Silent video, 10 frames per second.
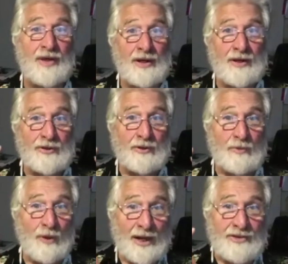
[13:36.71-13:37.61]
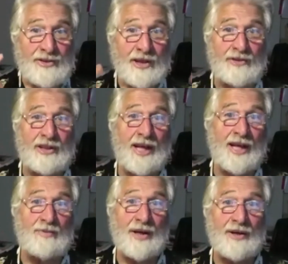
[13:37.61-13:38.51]
Your brain cells connect
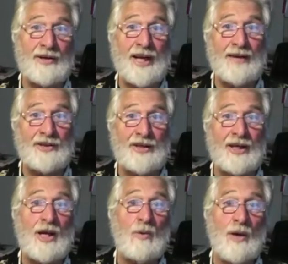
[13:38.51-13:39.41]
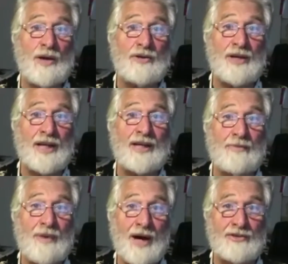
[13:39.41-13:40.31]
better and everything when you're in a
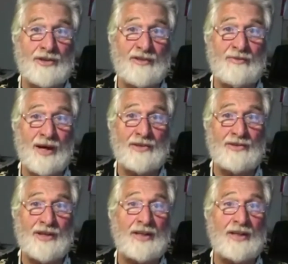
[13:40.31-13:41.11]
positive mindset,